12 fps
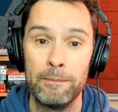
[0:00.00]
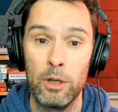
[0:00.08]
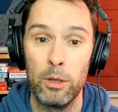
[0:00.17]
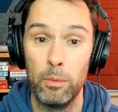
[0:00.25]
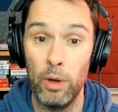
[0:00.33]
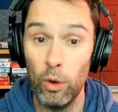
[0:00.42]

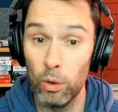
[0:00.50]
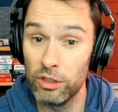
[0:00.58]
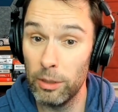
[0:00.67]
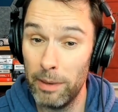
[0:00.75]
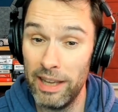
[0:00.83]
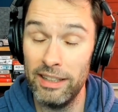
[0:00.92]
We're also
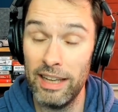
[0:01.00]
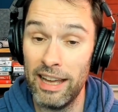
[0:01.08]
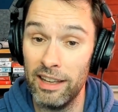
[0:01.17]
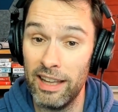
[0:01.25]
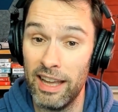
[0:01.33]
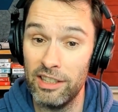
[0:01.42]
playing
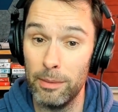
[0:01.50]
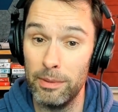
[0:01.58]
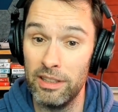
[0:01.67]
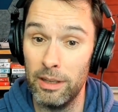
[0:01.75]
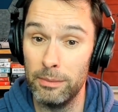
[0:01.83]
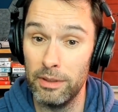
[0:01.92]
catch up in
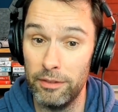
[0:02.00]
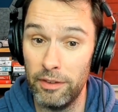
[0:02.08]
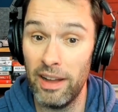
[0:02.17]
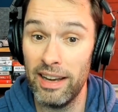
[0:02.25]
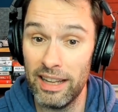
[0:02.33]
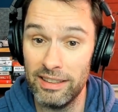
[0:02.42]
terms of
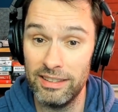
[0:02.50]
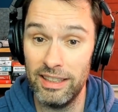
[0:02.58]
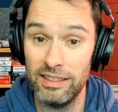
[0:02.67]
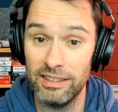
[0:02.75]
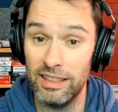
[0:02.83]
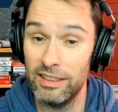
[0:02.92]

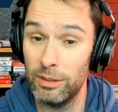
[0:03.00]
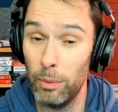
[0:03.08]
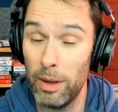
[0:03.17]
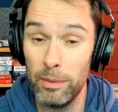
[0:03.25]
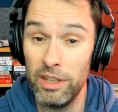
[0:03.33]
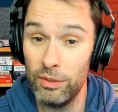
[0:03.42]
finances. That's
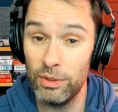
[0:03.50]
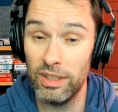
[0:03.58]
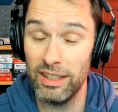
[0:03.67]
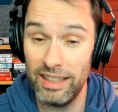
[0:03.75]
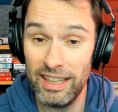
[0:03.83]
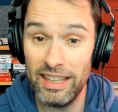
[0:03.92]
where we used to
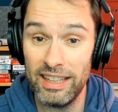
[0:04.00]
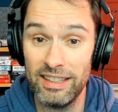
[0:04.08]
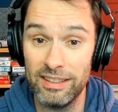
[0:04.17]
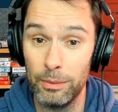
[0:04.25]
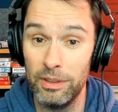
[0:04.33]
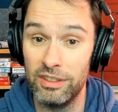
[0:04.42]
lead.
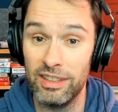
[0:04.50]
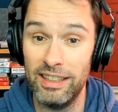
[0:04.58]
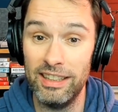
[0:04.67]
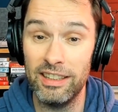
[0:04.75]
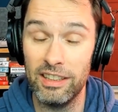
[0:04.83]
We used to lead the